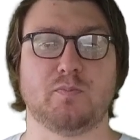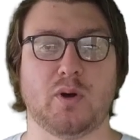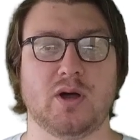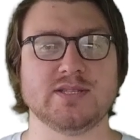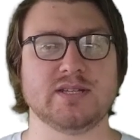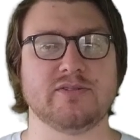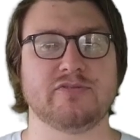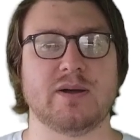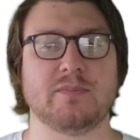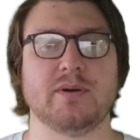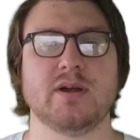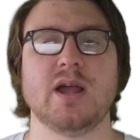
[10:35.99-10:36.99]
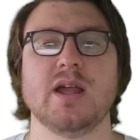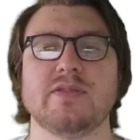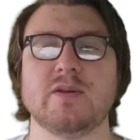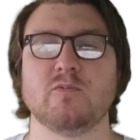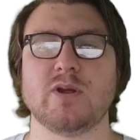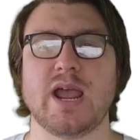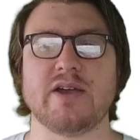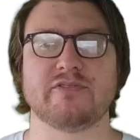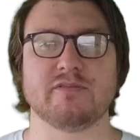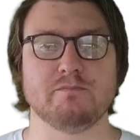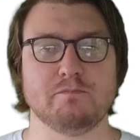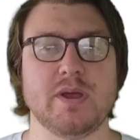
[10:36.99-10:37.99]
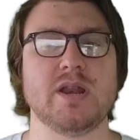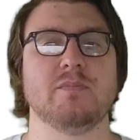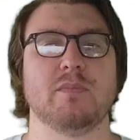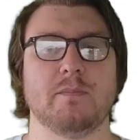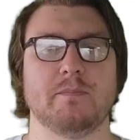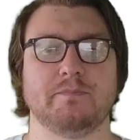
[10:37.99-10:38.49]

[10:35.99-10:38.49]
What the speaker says: positive number, then we have a minimum.